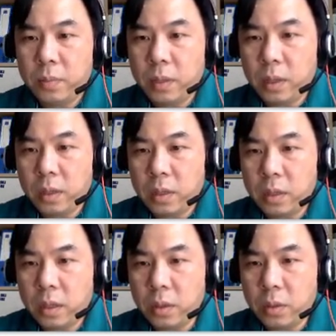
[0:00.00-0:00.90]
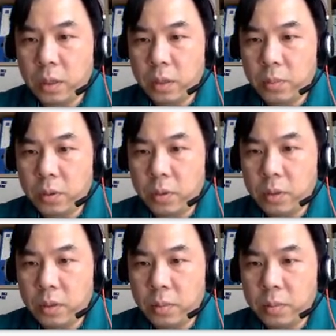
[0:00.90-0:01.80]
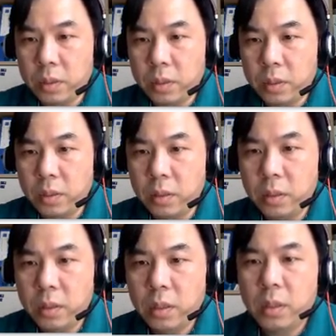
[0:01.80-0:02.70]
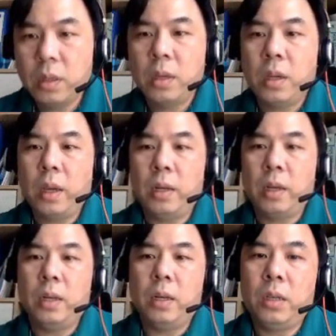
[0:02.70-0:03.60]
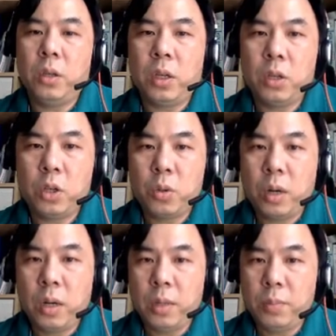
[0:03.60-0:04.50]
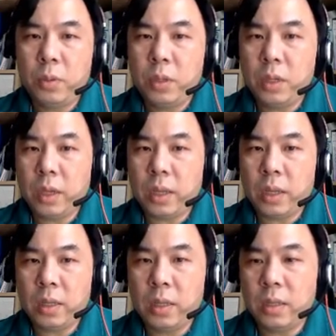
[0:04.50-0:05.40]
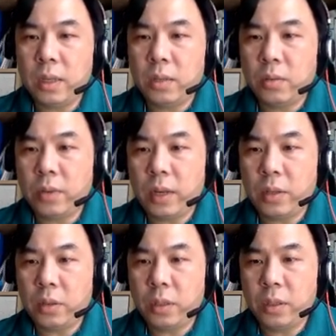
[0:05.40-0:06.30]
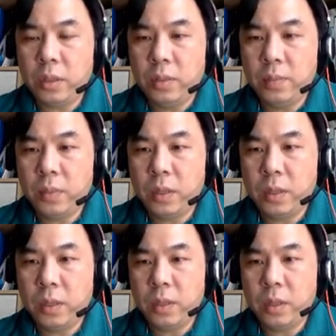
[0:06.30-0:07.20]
Yeah, I'll get a positive number here. And then you can try putting another sets of value here. All right.